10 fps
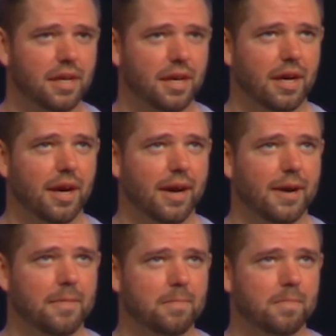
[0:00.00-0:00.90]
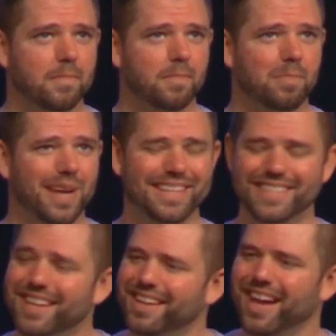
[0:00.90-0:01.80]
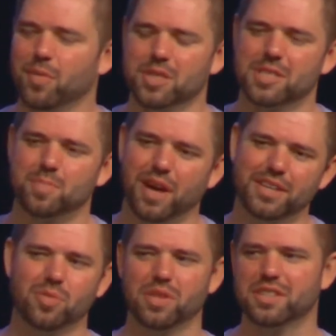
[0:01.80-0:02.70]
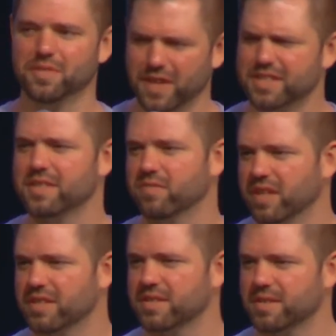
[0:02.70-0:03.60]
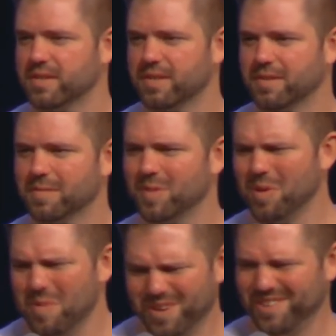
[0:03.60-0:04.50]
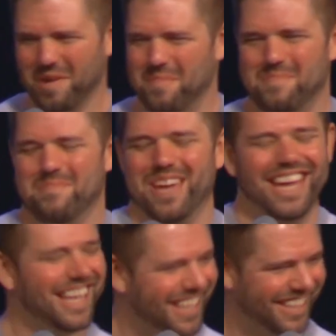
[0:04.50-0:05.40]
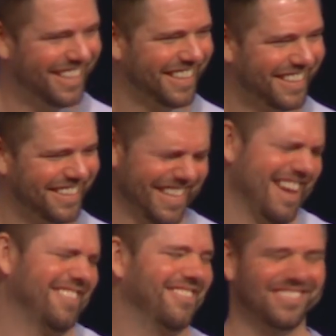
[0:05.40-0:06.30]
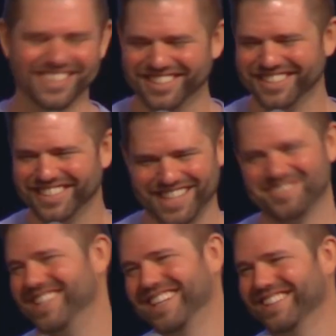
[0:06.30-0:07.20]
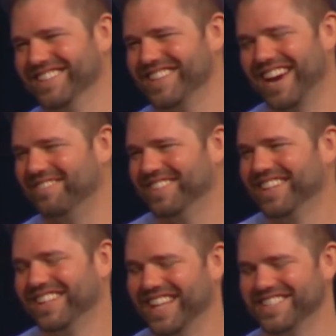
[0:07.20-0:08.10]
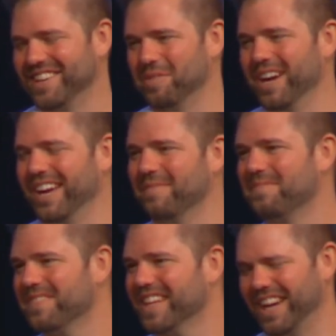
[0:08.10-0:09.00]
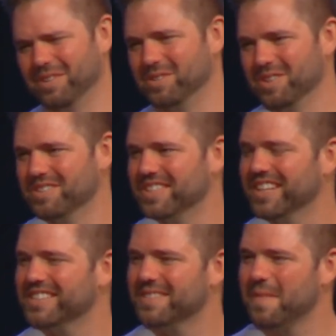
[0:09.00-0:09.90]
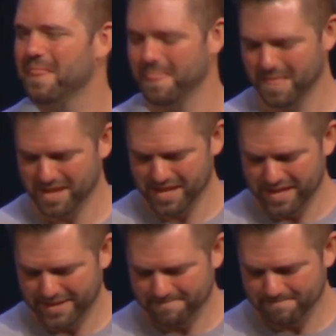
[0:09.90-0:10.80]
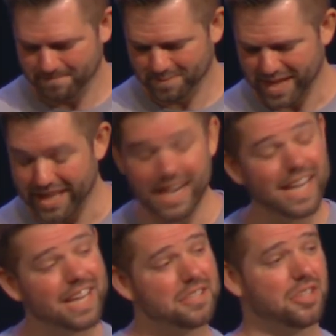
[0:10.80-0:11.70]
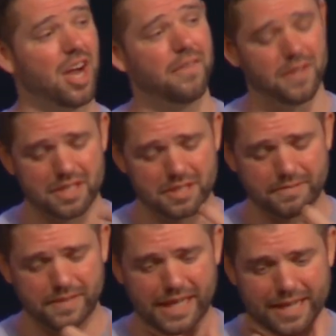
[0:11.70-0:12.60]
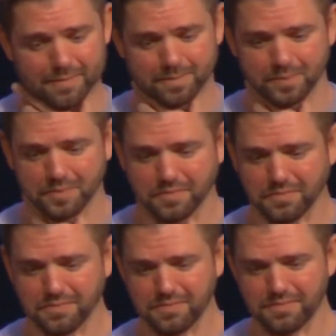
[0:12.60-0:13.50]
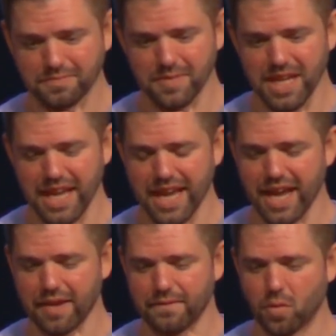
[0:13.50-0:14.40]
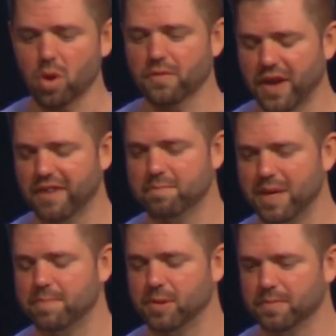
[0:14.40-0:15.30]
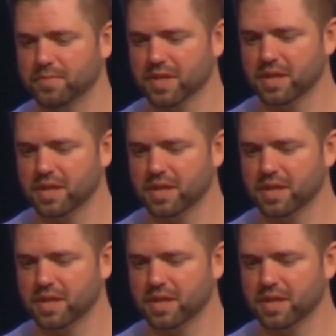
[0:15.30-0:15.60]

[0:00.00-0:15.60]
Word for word: Um, but I didn't. I responded with defensiveness. Who, who, me? No, that's ridiculous. I'm, that's not who I am. I don't do those things. And then I get into the office, um, and four or five people